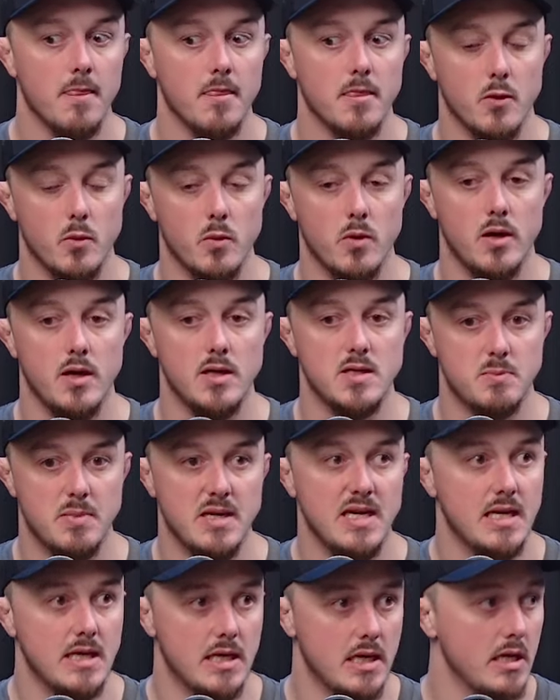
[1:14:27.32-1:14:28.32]
the words
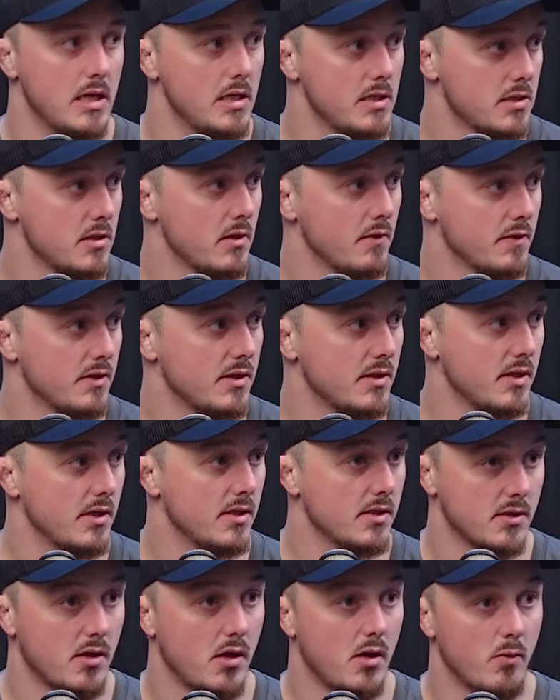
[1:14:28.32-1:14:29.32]
PEDs obviously
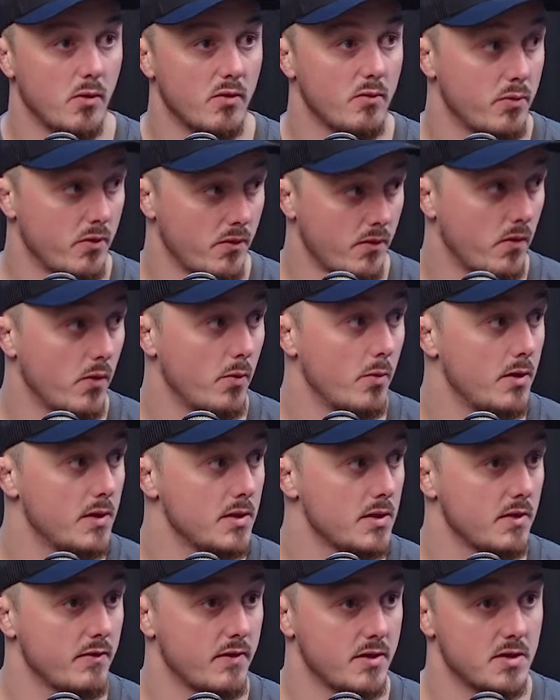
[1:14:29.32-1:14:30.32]
start with
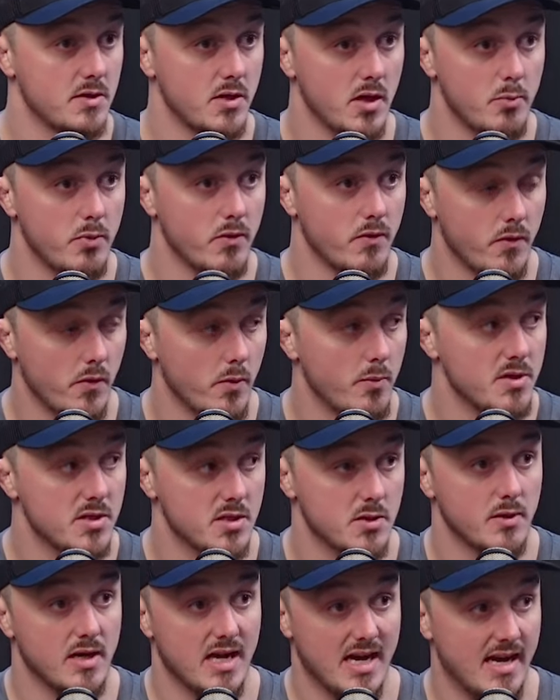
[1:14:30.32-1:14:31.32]
performance. If there's no performance
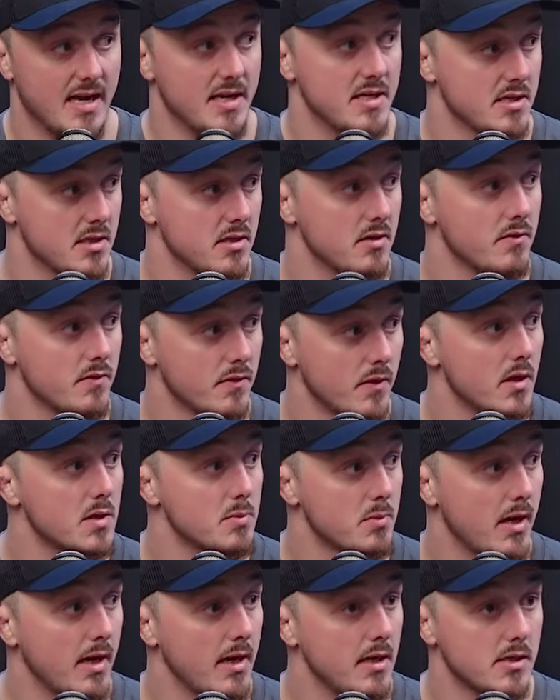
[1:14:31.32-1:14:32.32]
to enhance in the first
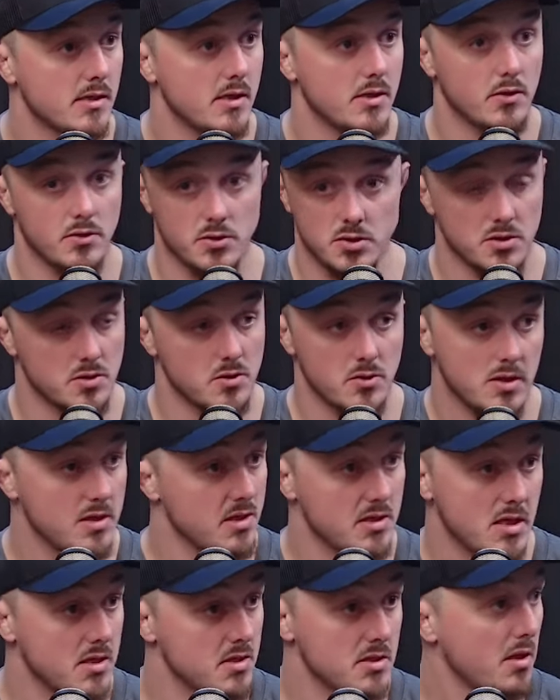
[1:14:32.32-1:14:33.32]
place, then you're just,
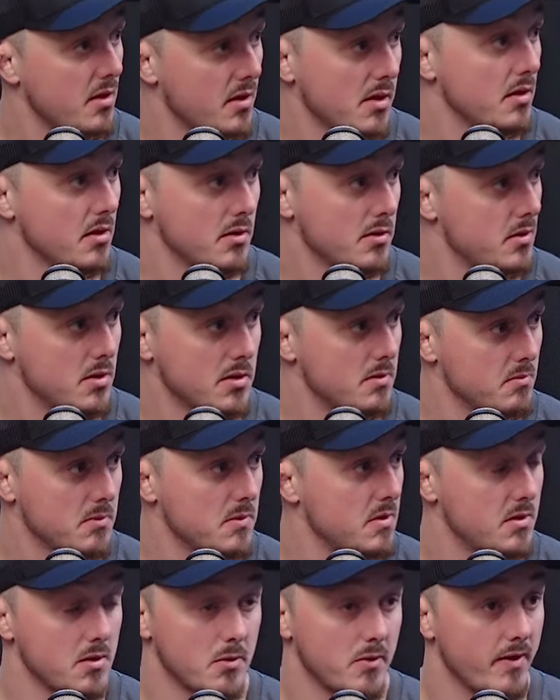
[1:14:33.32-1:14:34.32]
there's nothing to
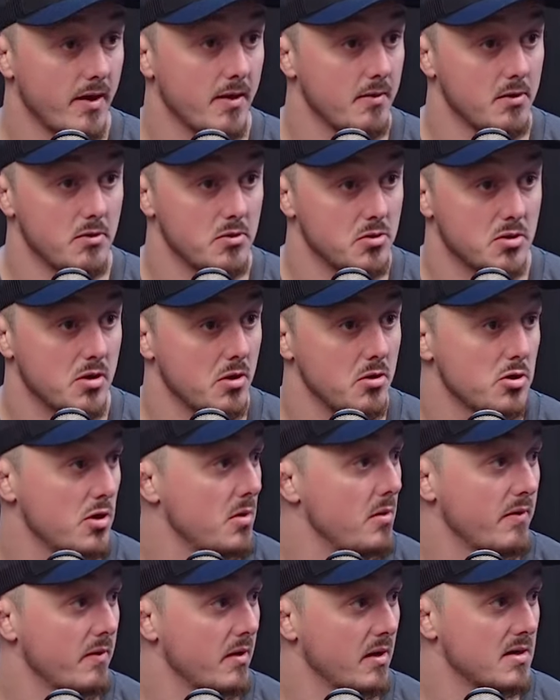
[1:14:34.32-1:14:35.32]
do with it. You just
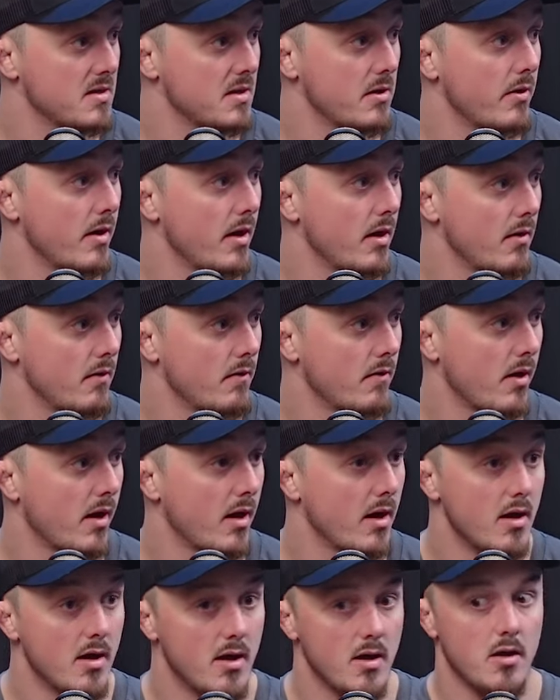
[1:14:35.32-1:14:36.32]
shouldn't even consider it,
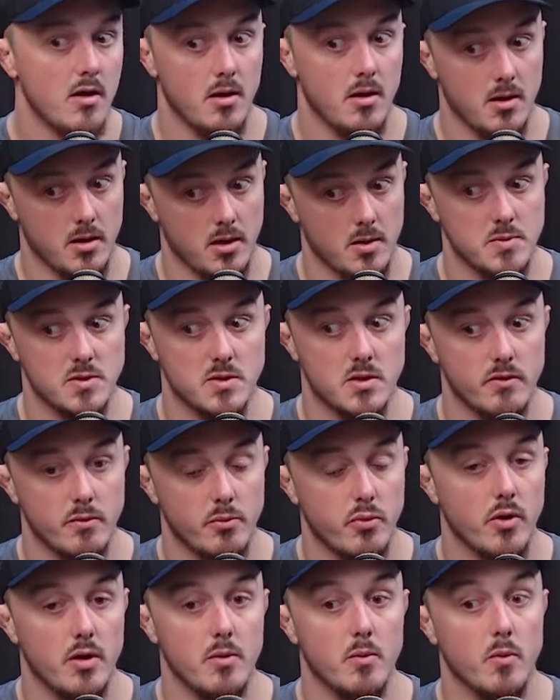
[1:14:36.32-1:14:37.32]
right? It comes to another
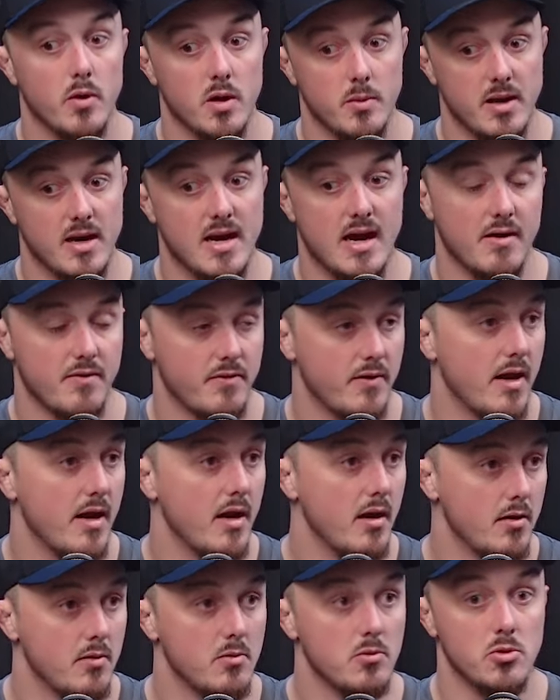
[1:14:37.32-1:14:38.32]
point. Want to be an
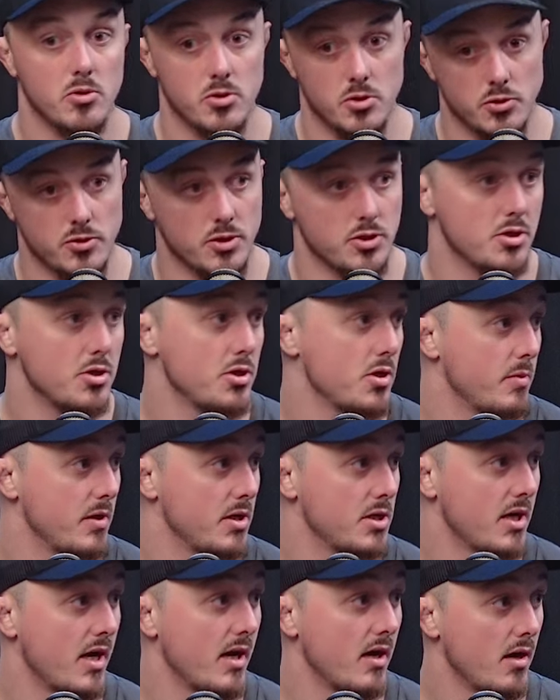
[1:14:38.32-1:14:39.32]
athlete? Your nutrition should be
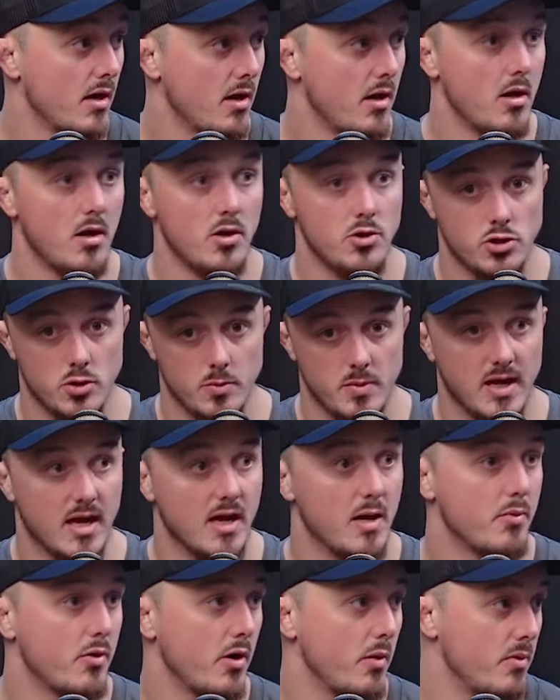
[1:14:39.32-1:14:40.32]
checked. Should be
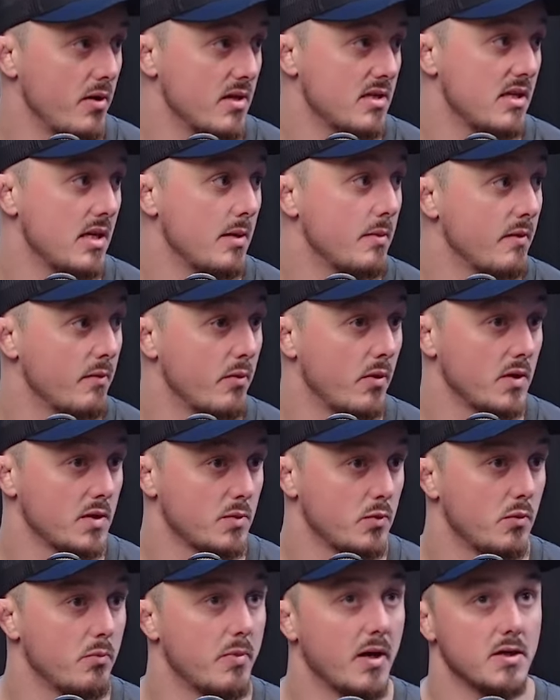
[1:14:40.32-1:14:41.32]
getting appropriate sleep if
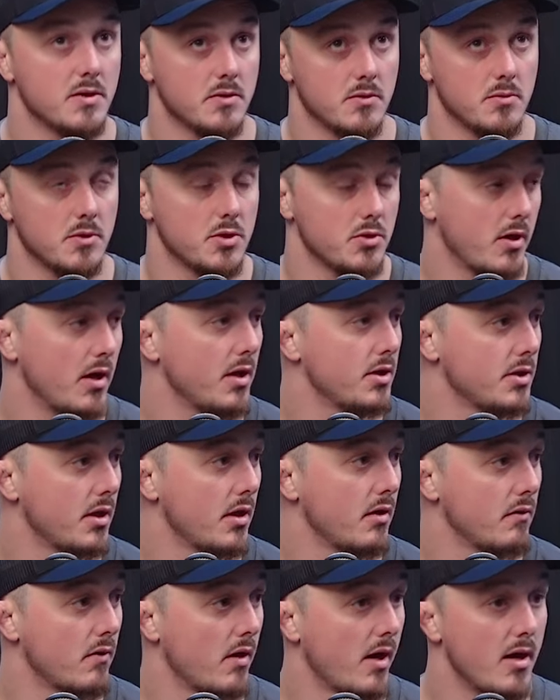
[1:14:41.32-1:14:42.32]
possible based on
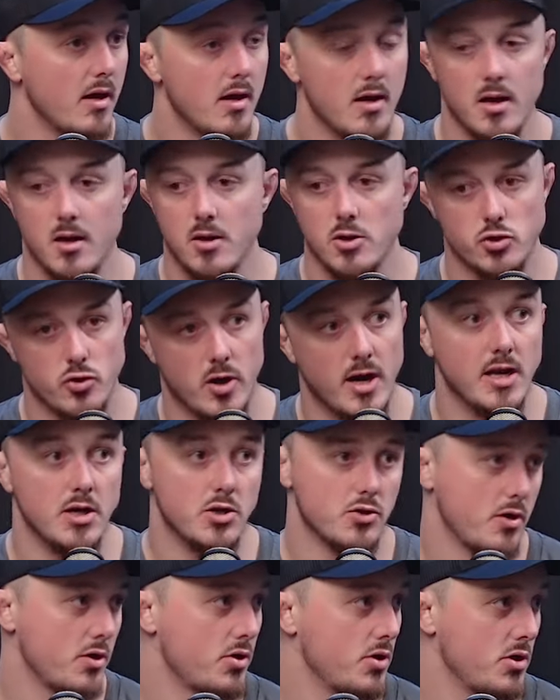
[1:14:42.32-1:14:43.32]
structure, right? Training
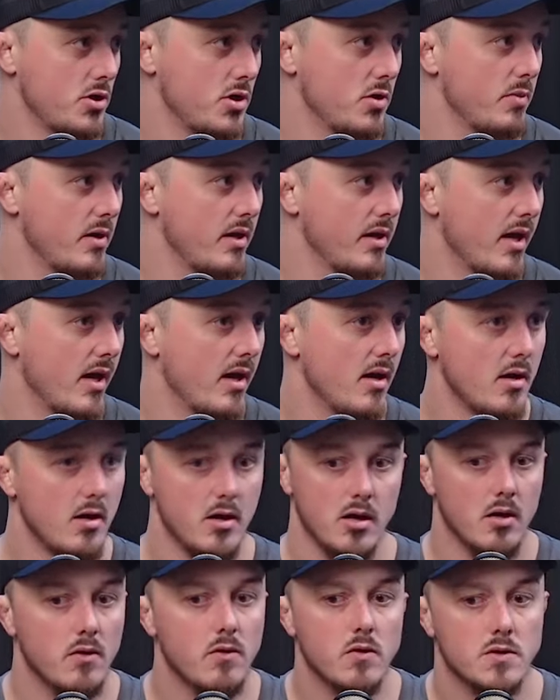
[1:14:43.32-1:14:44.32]
structure should be there.
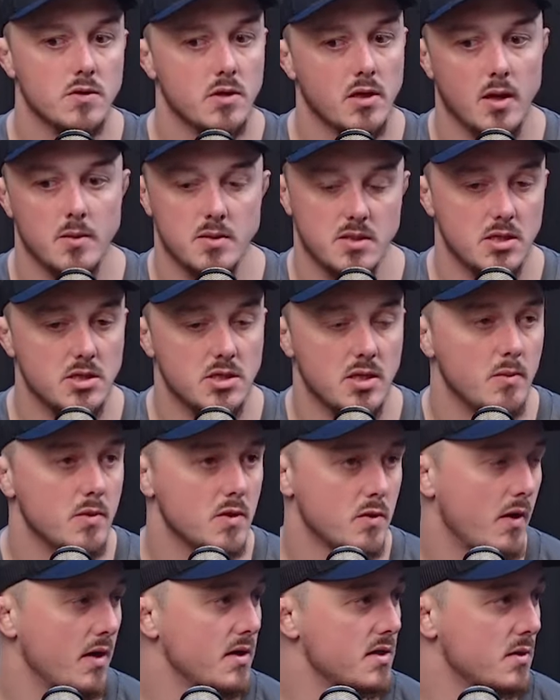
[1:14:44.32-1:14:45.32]
If you're turning up to the gym
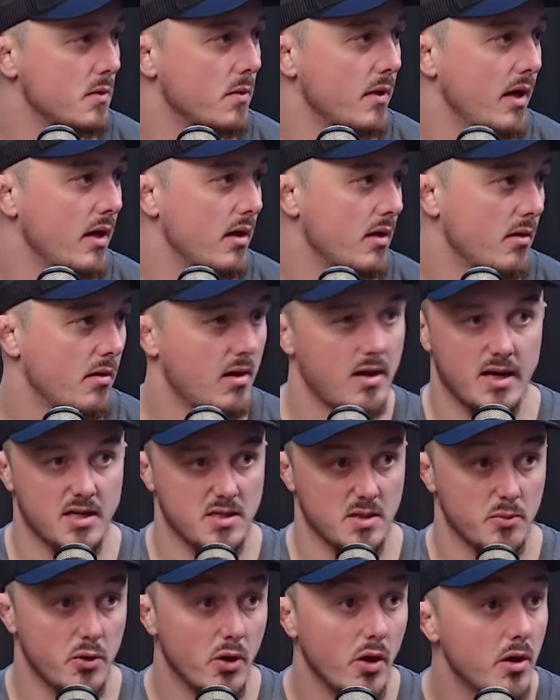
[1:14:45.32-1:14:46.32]
twice a week and that's
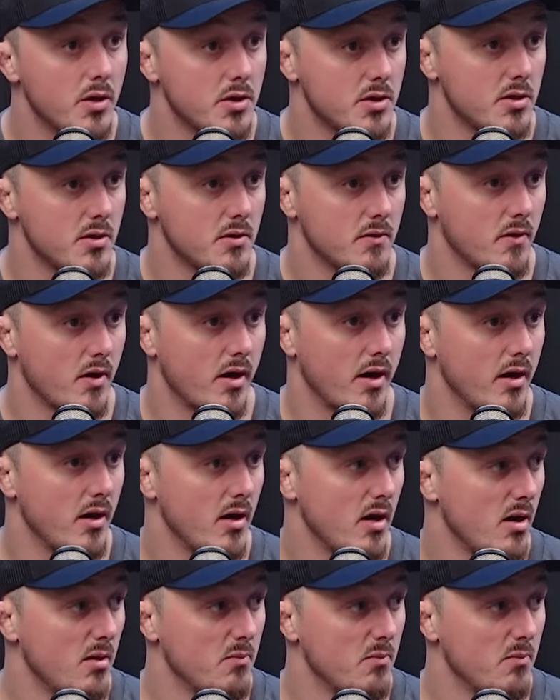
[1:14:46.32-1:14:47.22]
a push, right?